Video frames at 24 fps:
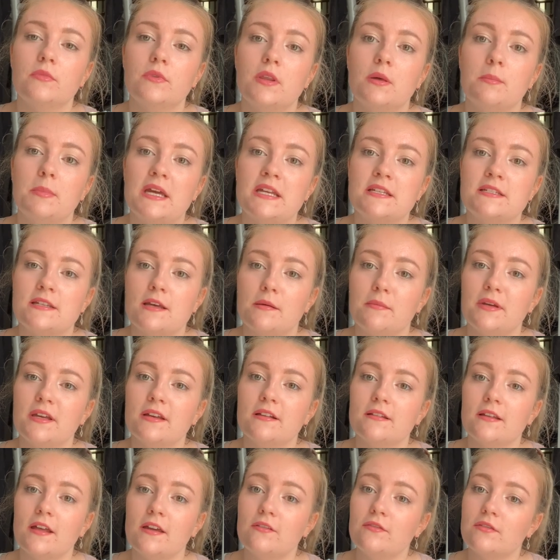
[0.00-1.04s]
the pandemic
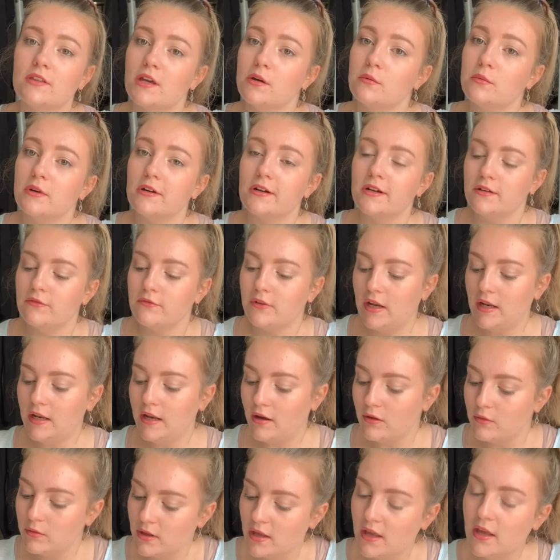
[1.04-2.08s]
life that we're in right
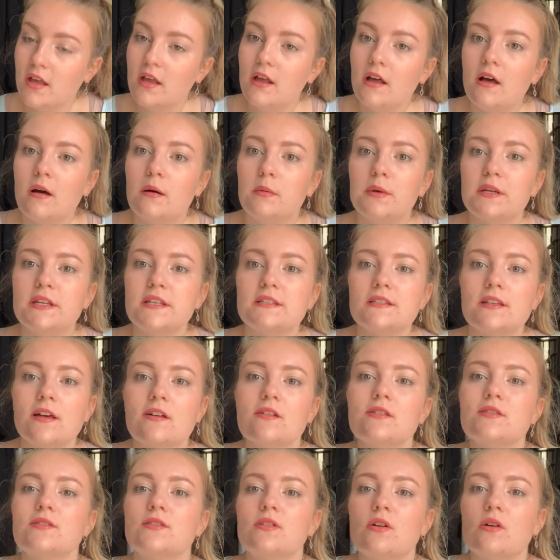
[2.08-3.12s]
now. But it's
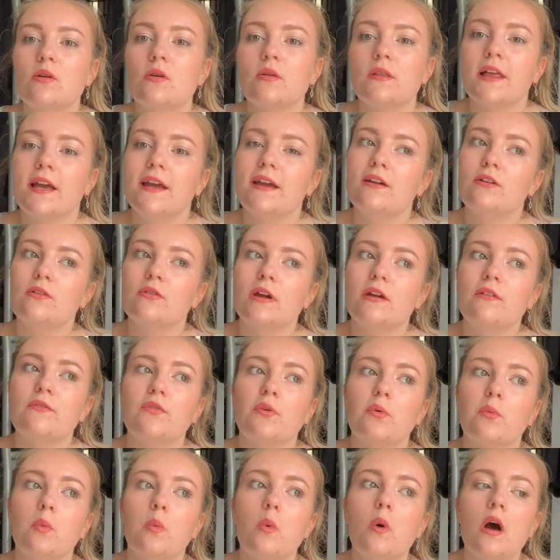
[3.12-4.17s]
also like great
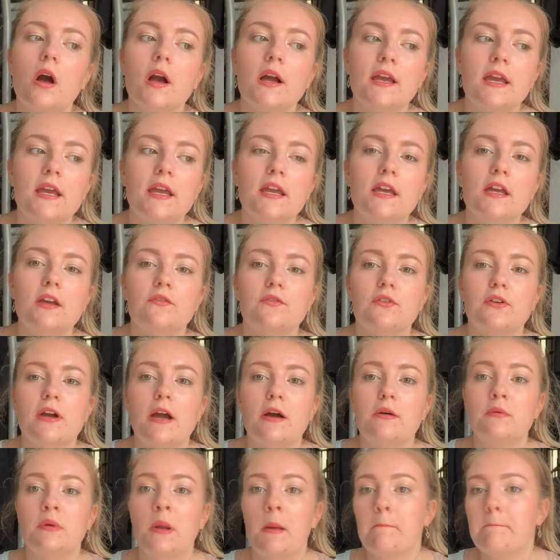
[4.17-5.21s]
for walking if you're
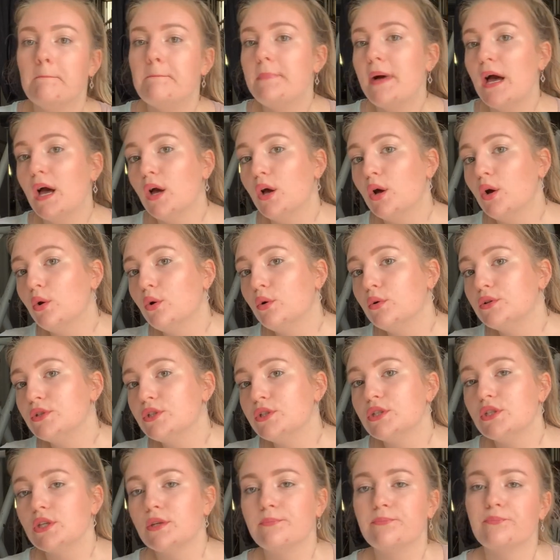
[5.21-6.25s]
out and about.
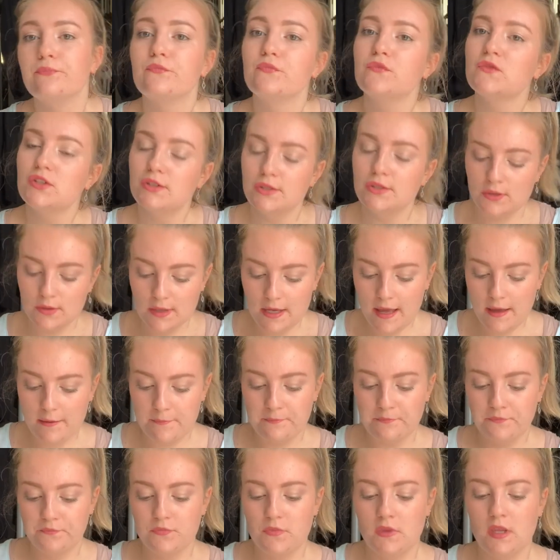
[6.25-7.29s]
So yeah,
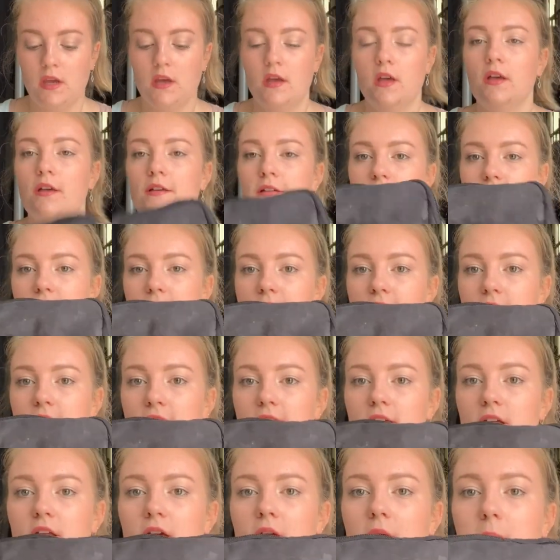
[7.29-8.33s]
so let's get
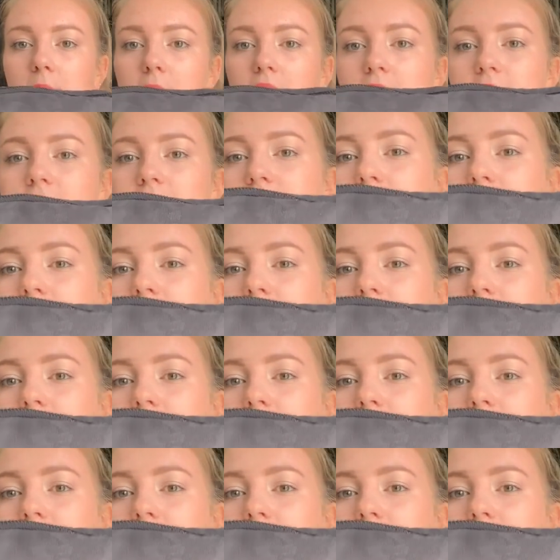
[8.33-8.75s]
started. And mine